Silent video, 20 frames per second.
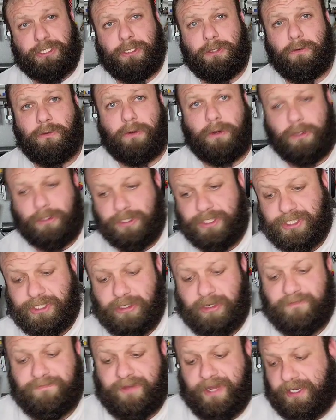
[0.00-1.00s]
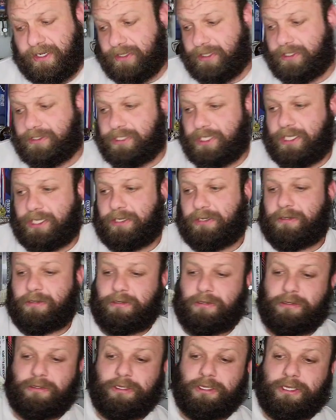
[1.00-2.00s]
in the world is certified on the 10.
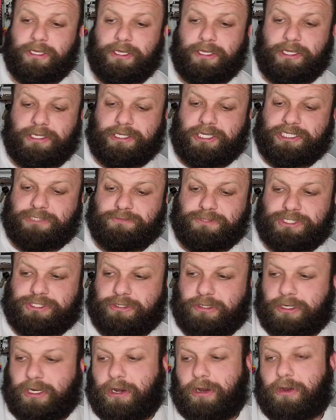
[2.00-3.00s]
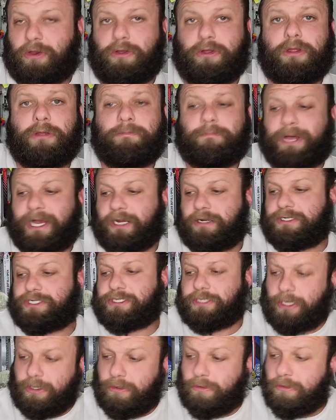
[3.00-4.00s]
That's Mr.
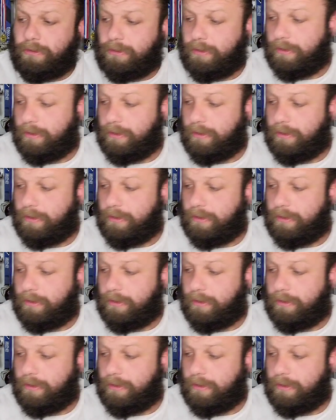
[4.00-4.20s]
Myerscough.